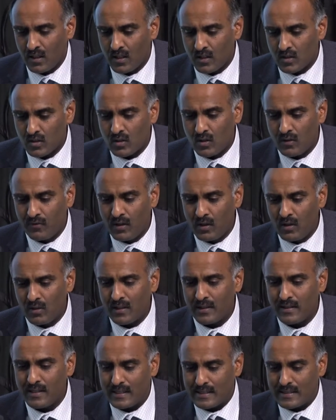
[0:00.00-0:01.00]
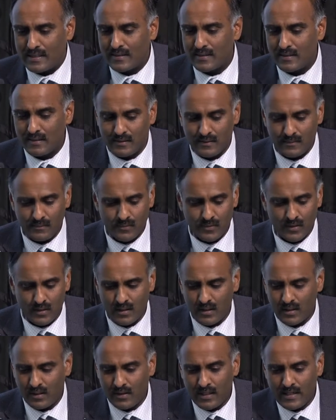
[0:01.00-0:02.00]
So if you look at this,
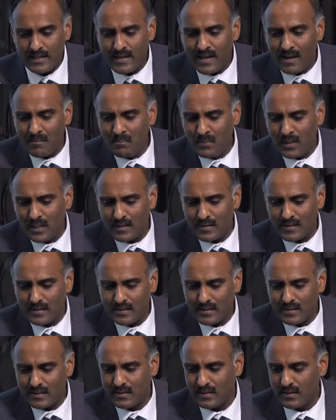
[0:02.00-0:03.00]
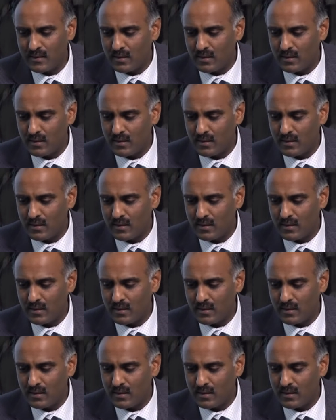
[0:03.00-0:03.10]
the numbers